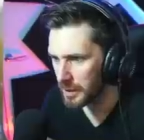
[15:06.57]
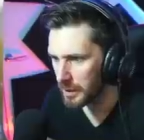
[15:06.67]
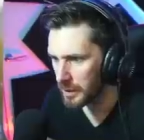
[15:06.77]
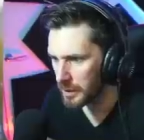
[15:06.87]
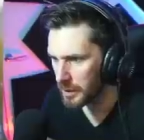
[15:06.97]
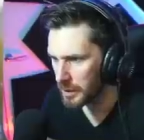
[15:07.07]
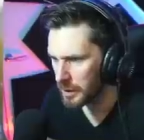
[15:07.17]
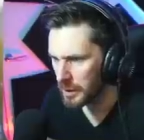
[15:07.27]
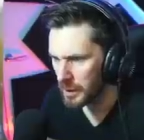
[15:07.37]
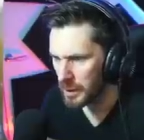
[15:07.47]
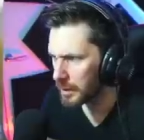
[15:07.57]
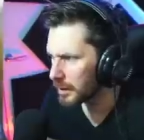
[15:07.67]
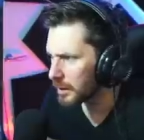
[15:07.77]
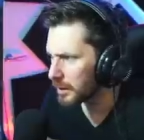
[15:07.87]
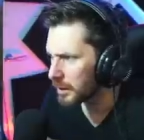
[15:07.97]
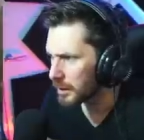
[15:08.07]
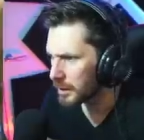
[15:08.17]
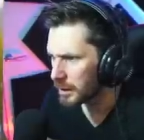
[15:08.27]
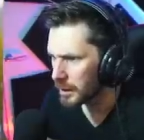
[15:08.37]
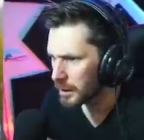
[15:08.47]

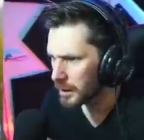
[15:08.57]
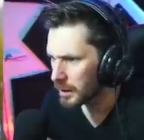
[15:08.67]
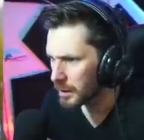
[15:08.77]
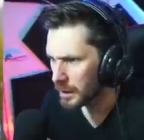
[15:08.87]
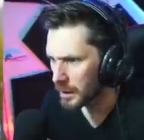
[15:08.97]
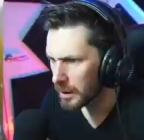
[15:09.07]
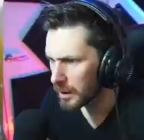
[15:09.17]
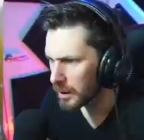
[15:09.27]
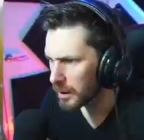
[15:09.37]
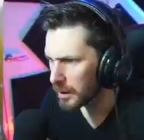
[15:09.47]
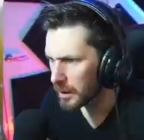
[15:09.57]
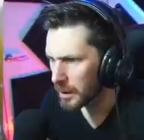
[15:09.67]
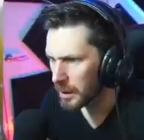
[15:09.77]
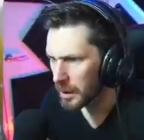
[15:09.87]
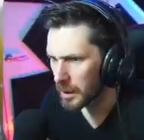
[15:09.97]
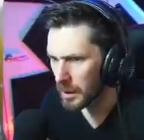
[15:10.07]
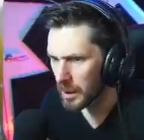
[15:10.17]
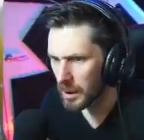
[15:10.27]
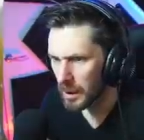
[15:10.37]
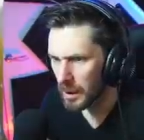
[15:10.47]

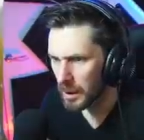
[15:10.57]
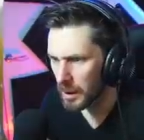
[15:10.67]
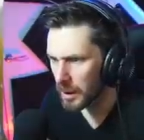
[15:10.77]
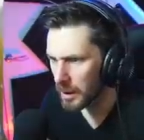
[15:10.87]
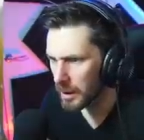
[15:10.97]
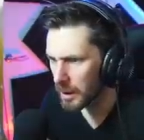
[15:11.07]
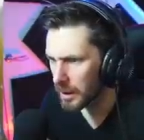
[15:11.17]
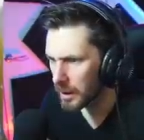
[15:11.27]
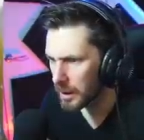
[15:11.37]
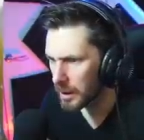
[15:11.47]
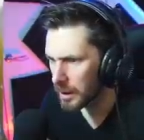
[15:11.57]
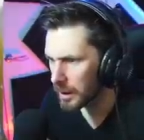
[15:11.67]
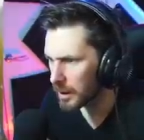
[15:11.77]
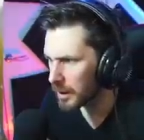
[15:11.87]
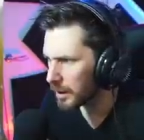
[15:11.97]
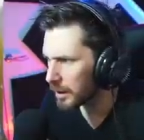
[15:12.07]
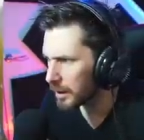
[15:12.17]
No one is speaking in this clip.